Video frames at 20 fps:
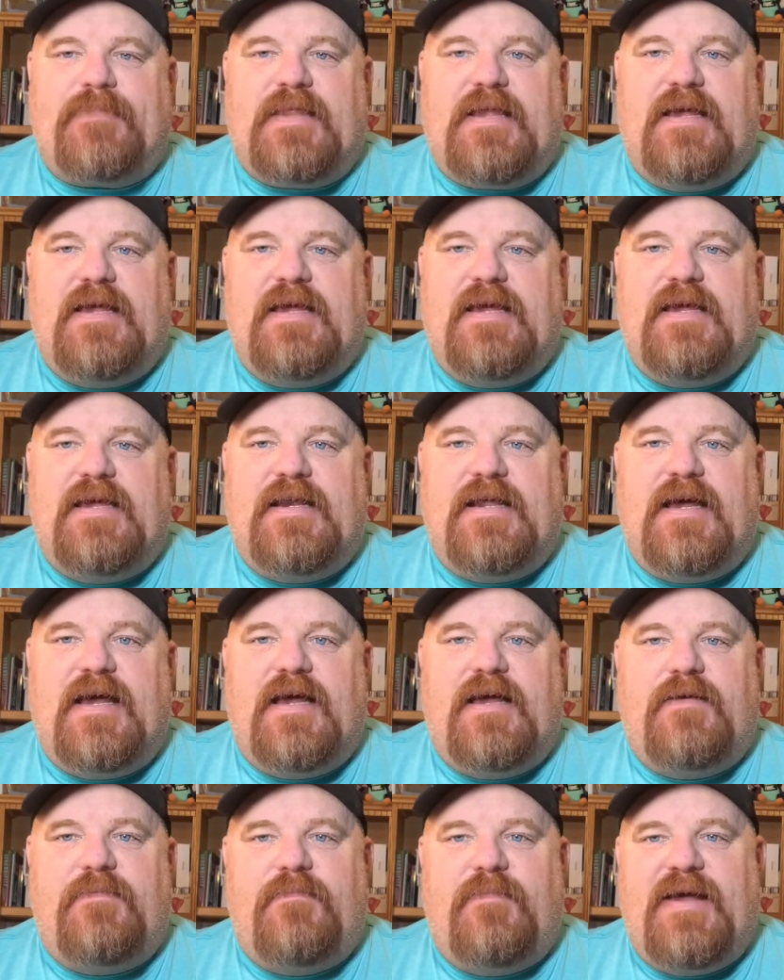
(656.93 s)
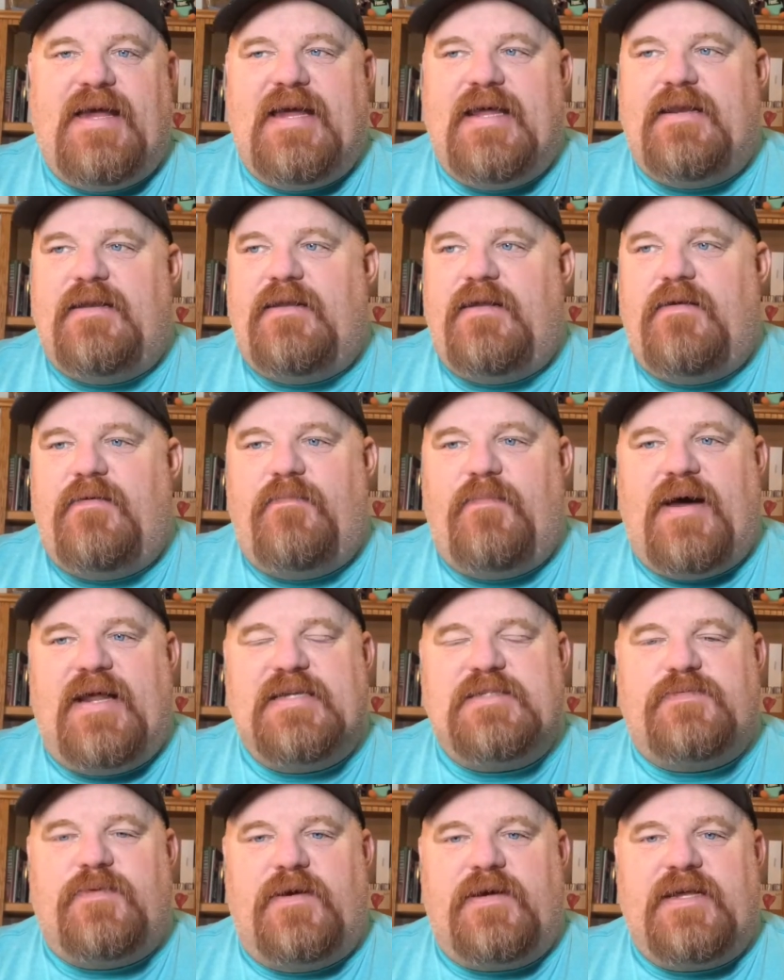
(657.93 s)
And man, might
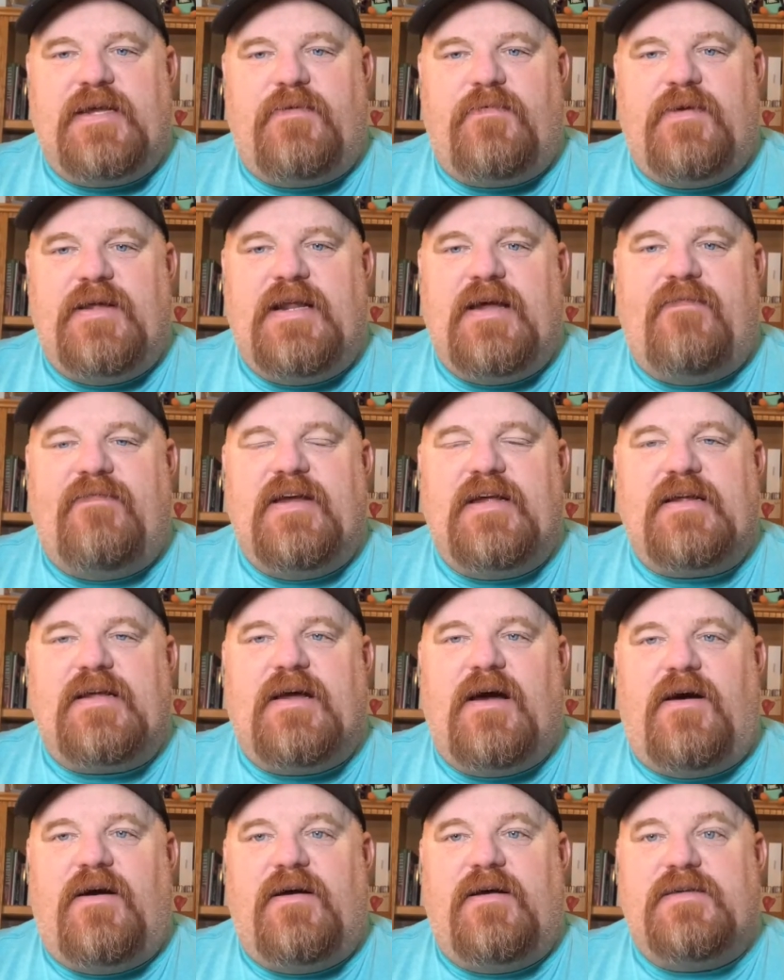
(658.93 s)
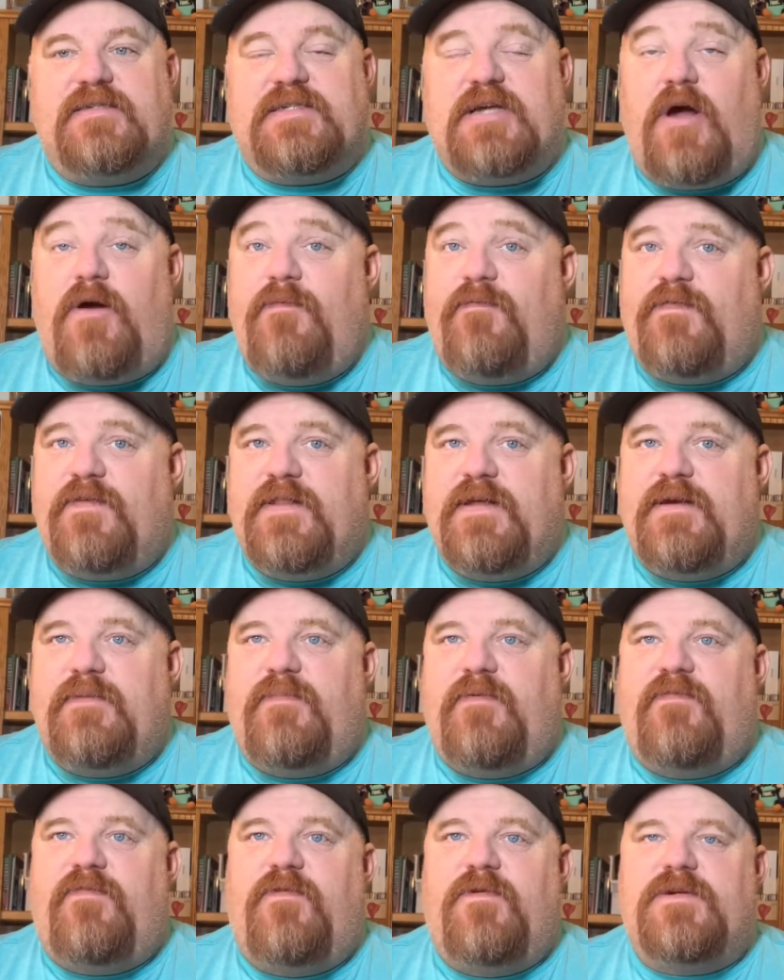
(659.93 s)
as well get rid of it, because hopefully
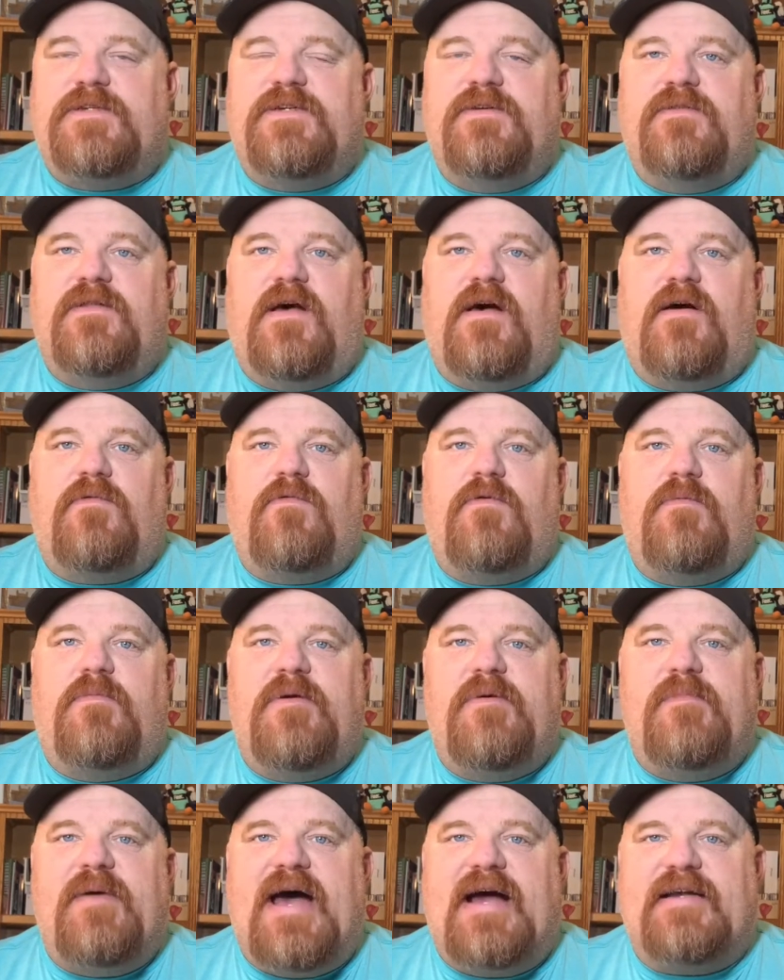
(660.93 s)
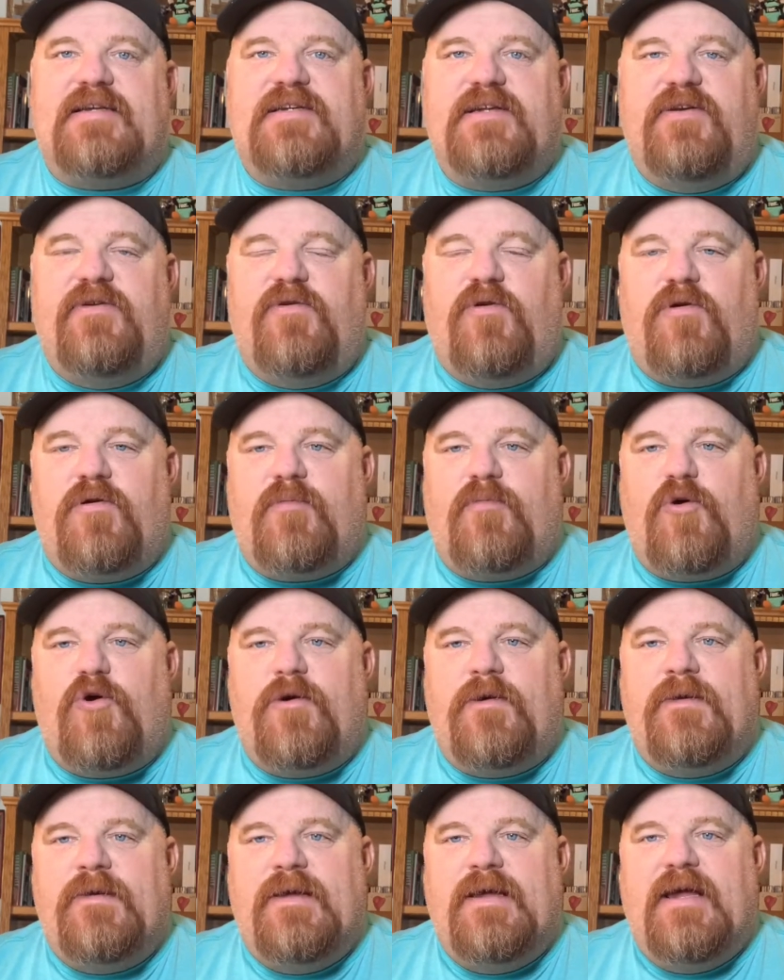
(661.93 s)
before too long be back to
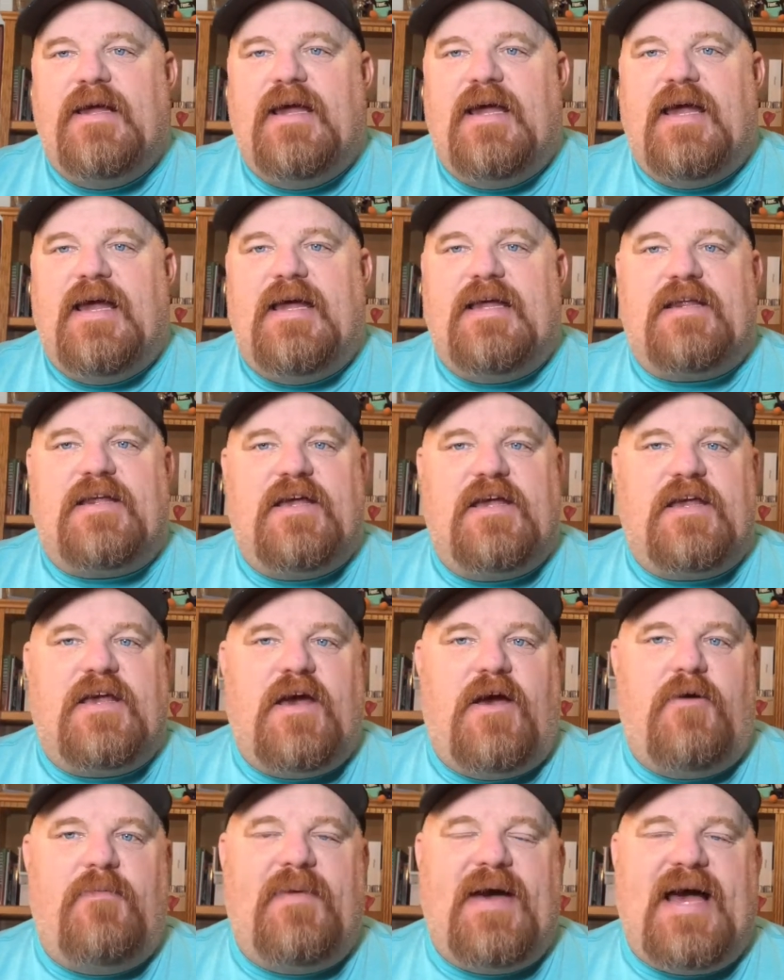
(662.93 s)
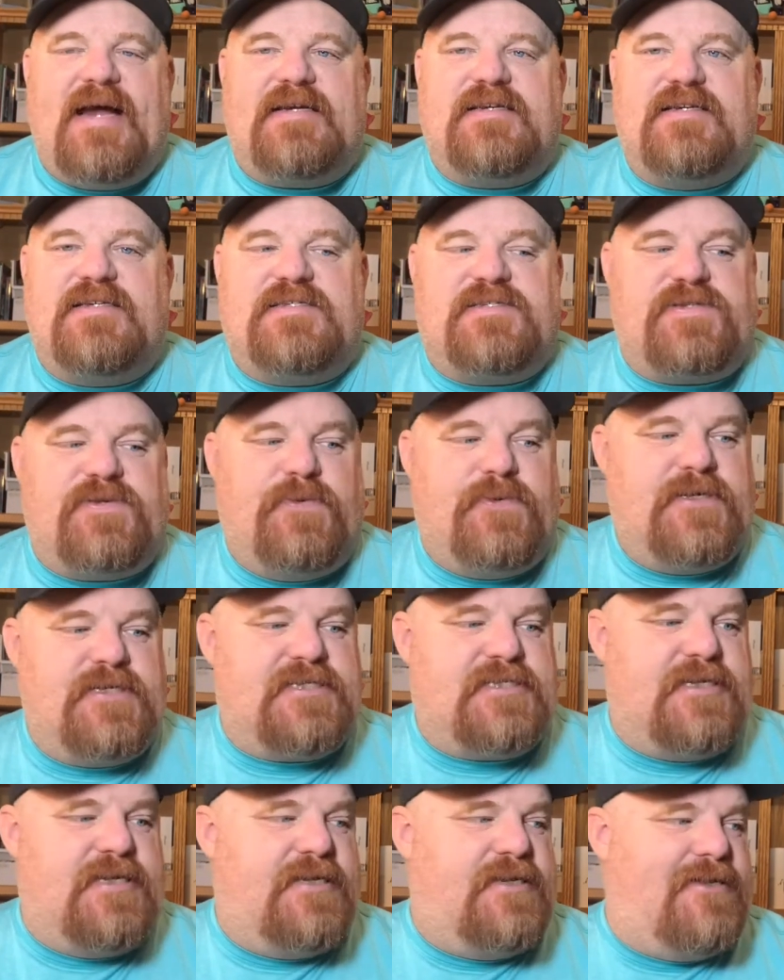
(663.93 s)
normal and can go back to
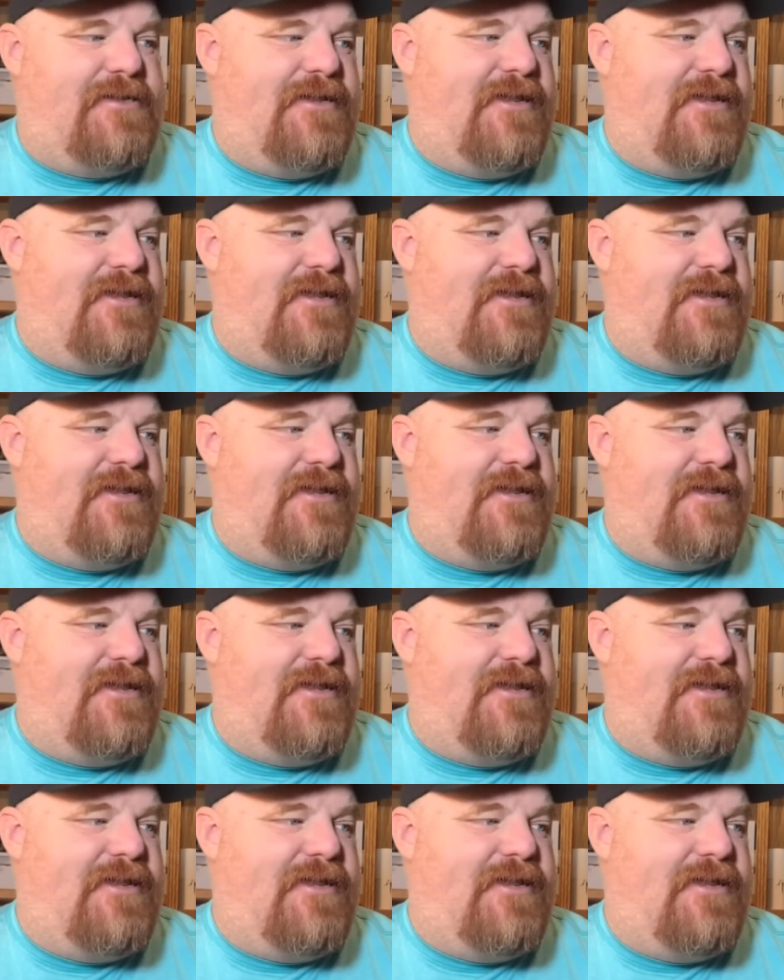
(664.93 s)
sourcing.